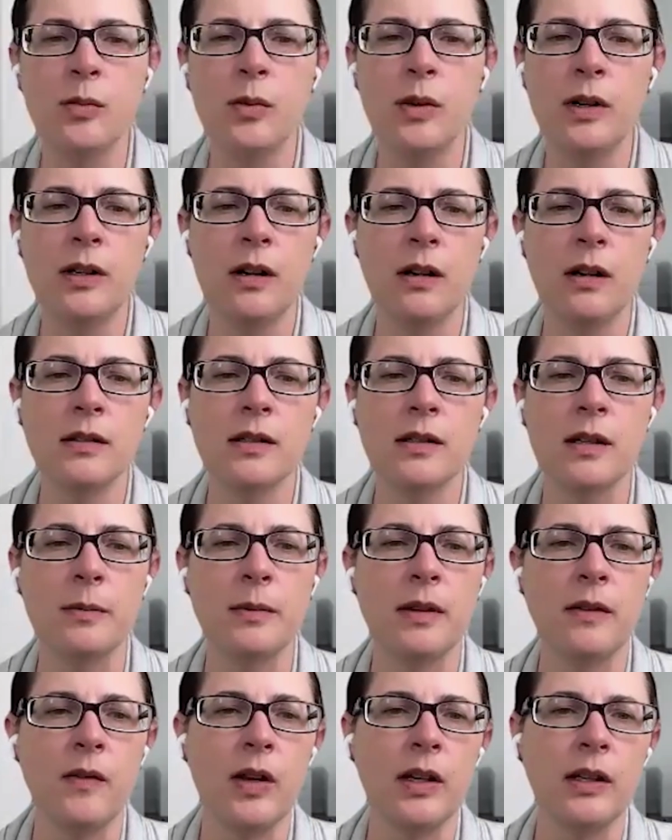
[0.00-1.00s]
so what are
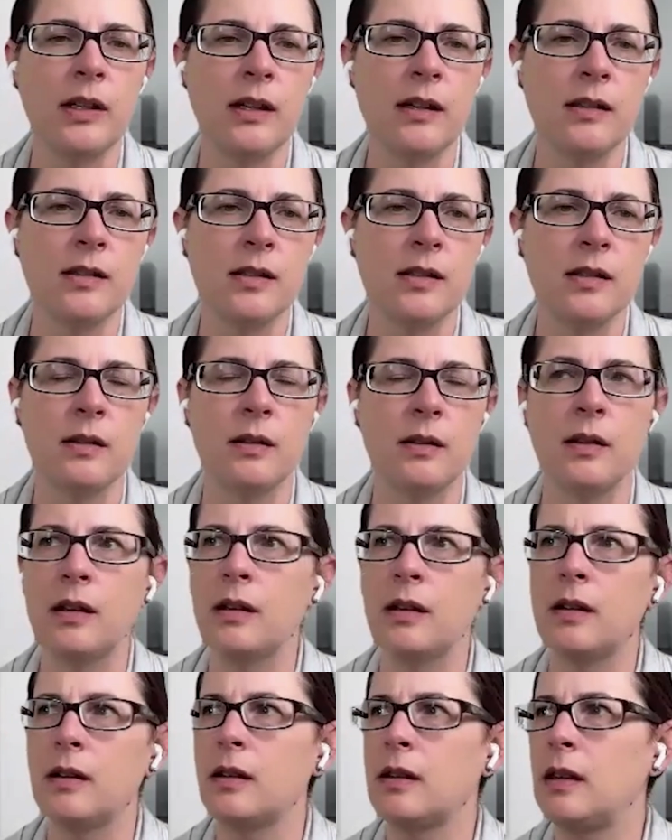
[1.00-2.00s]
some of, I guess,
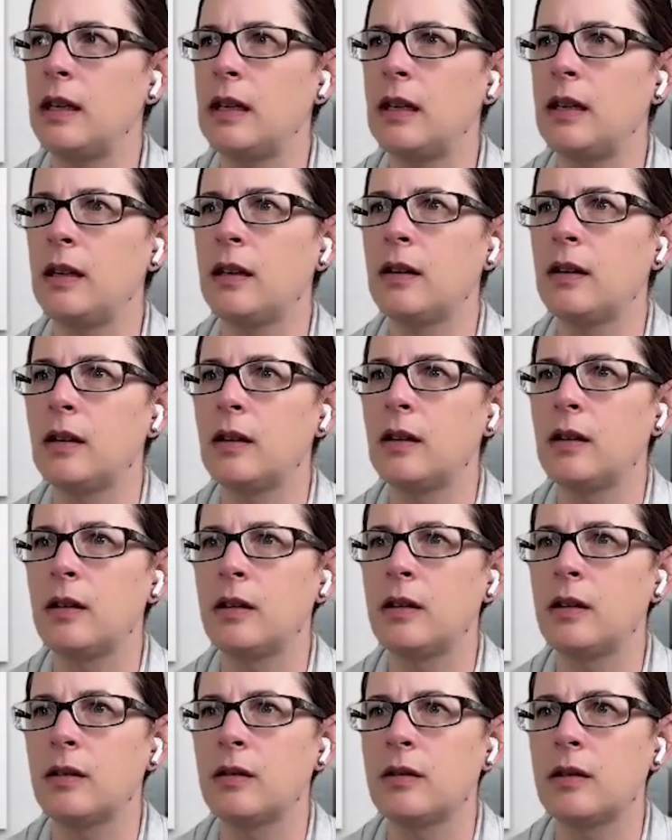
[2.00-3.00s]
the
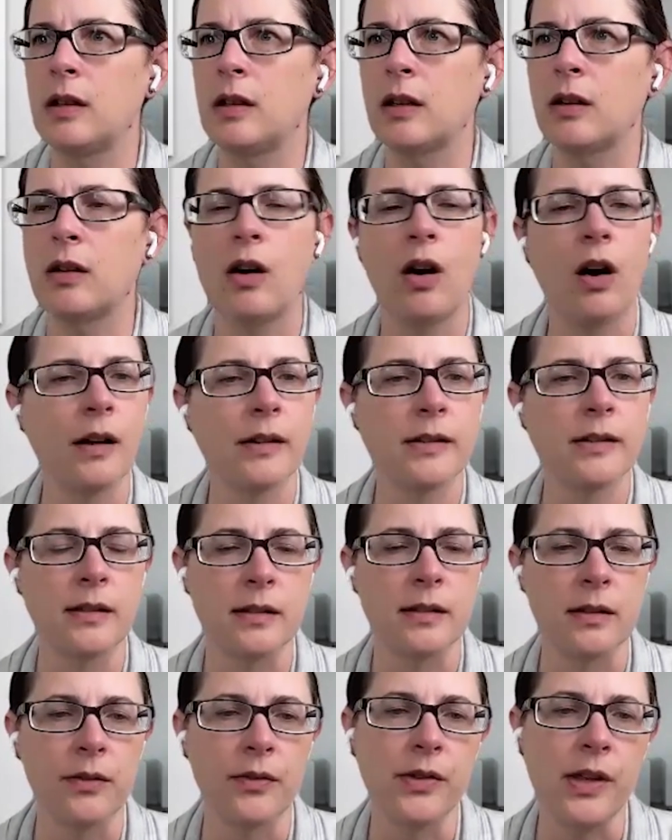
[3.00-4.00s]

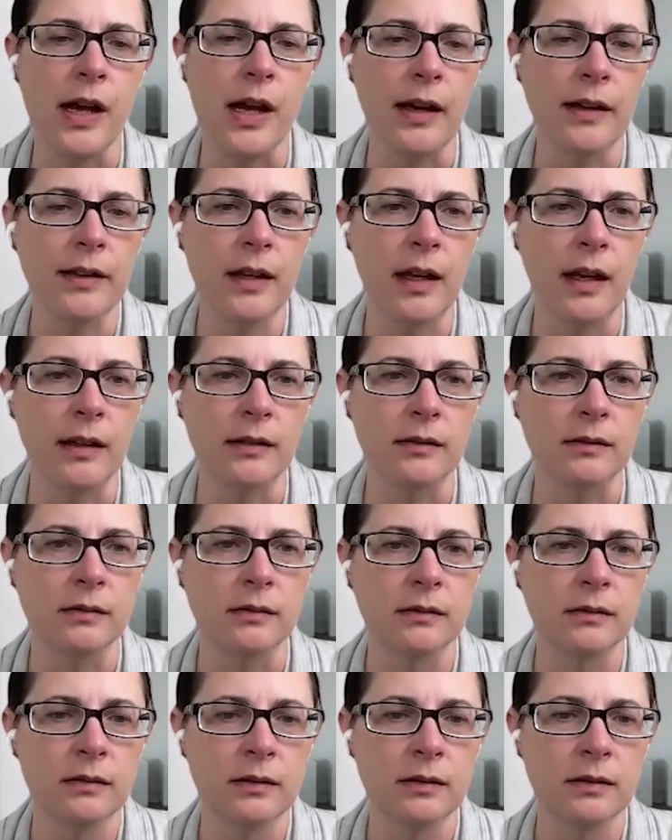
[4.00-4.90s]
causes of that then?